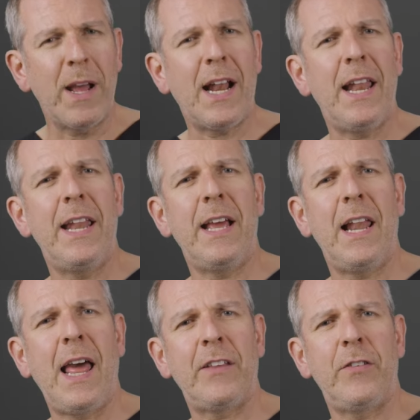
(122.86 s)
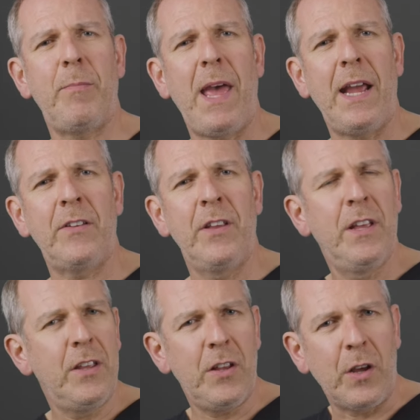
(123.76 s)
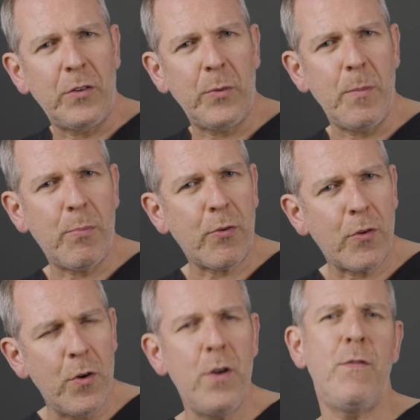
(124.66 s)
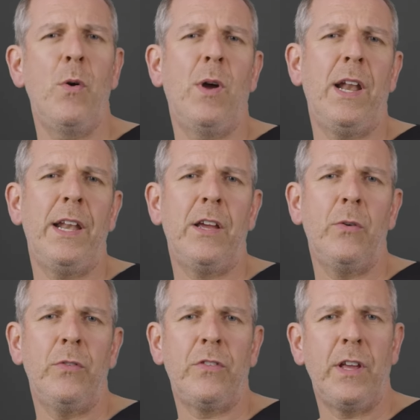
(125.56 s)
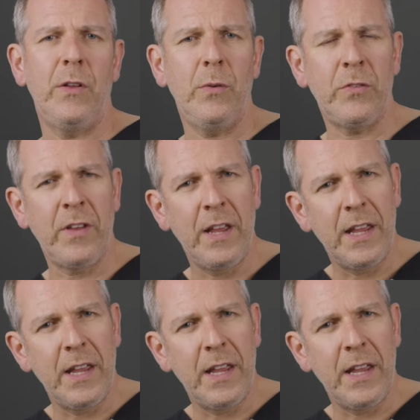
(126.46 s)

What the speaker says: a clinical aspect, to improve your clinical skills,